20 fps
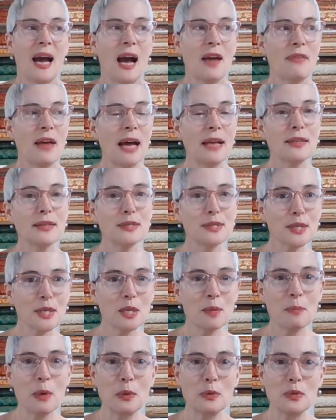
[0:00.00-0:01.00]
I've had this
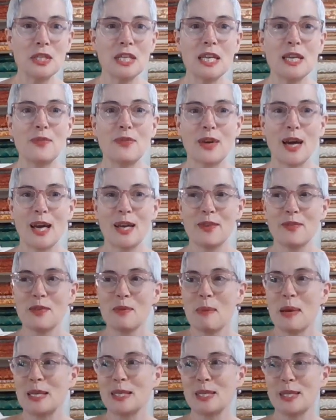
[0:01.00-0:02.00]
little motif kind of
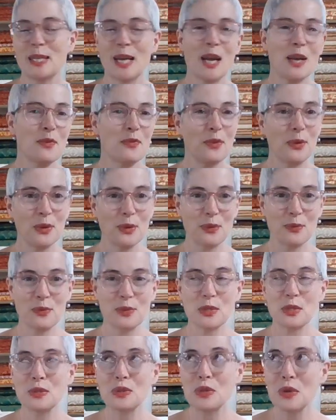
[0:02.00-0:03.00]
in my design folder
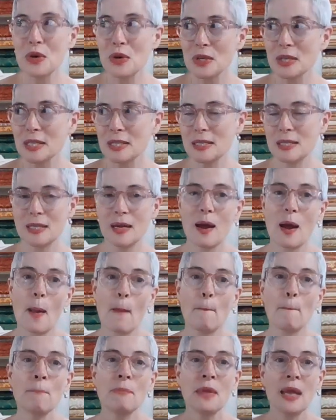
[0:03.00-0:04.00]
for the longest
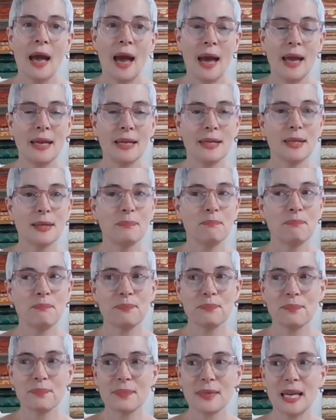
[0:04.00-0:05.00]
time, and
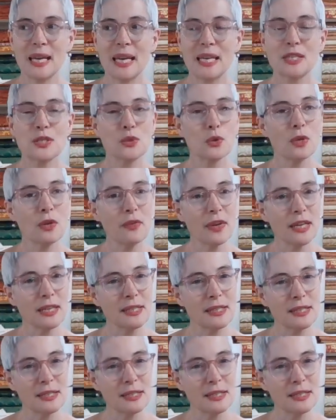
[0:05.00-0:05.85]
it's sort of like a